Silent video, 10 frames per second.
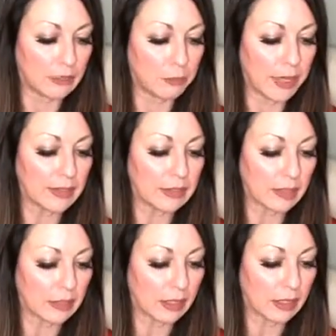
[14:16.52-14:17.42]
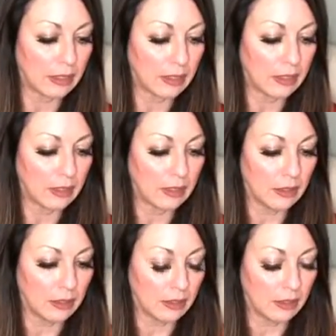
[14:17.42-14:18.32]
basically,
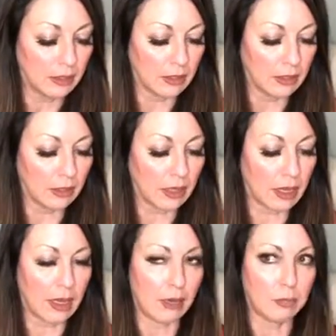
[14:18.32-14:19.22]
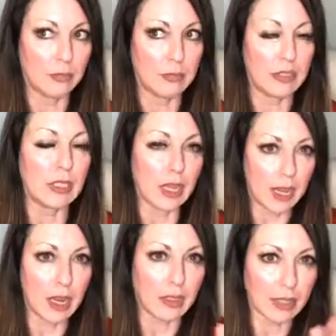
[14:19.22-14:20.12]

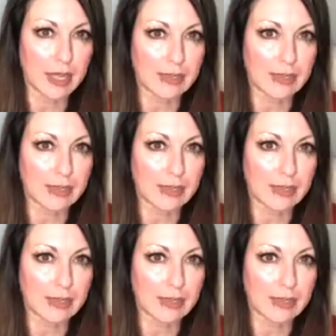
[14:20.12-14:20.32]
like